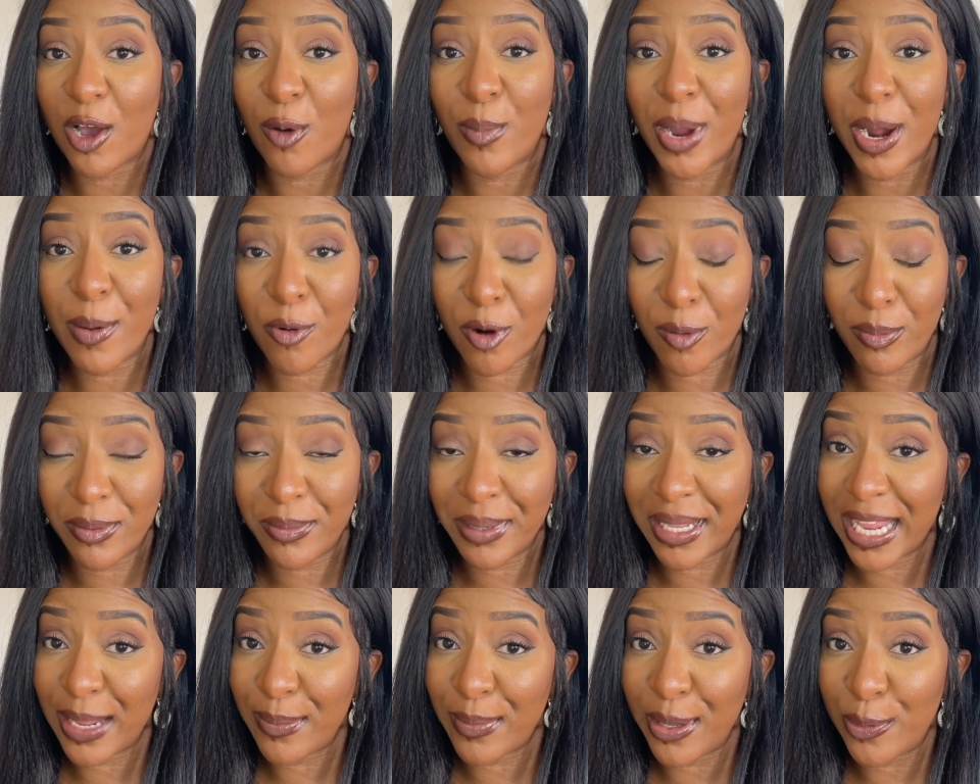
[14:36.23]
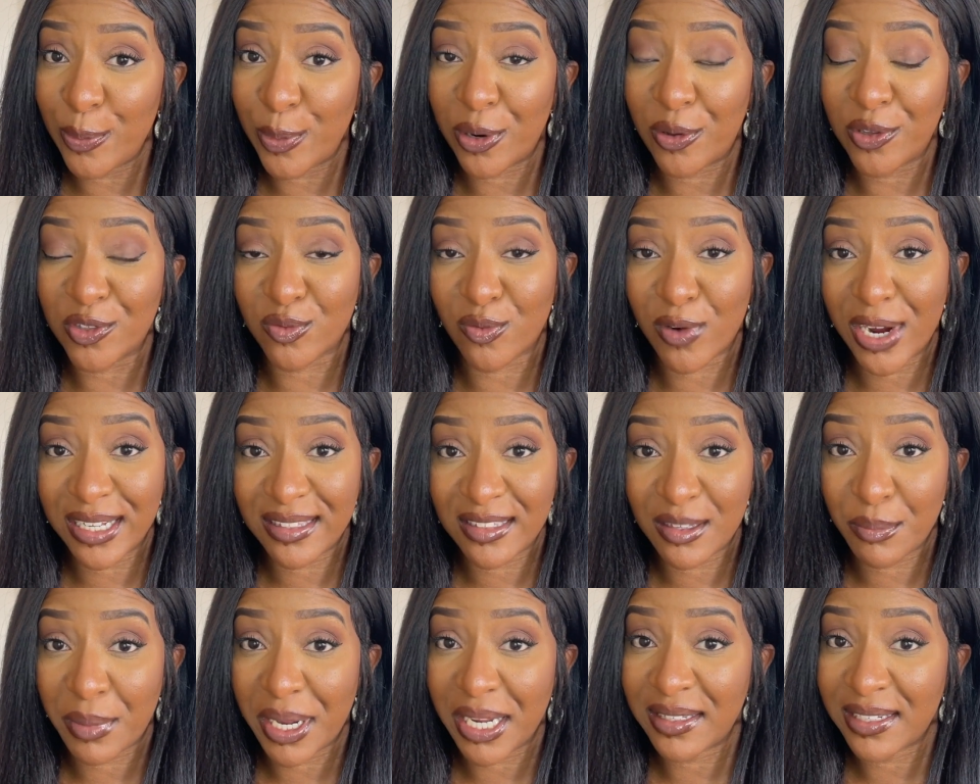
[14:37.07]
my problem came in when I was
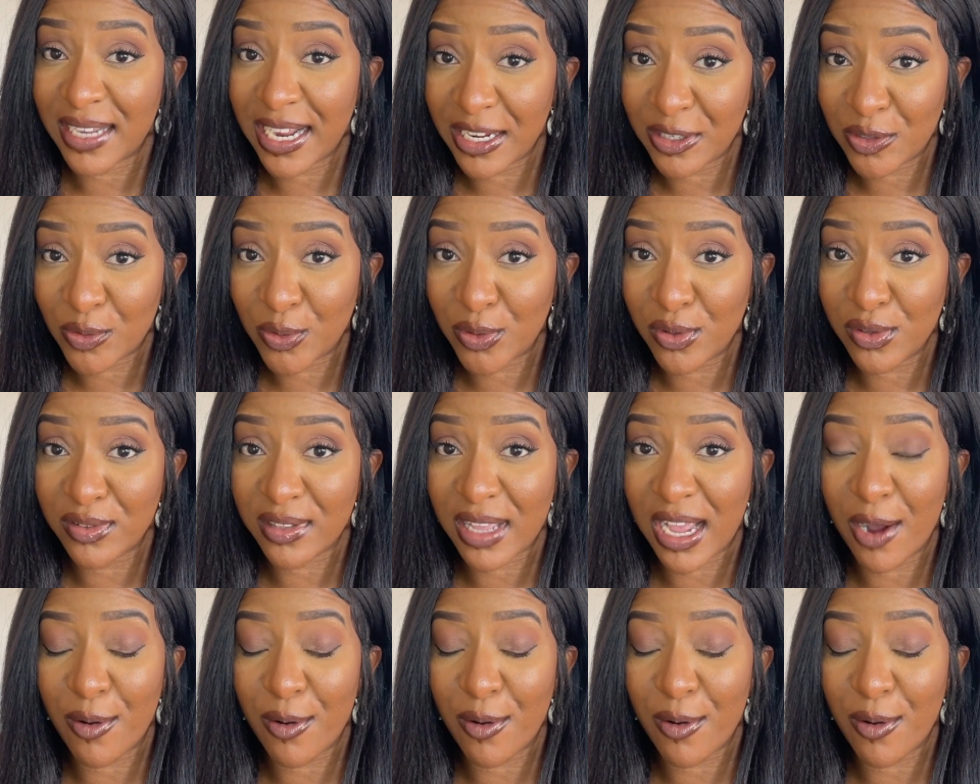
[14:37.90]
writing my titles.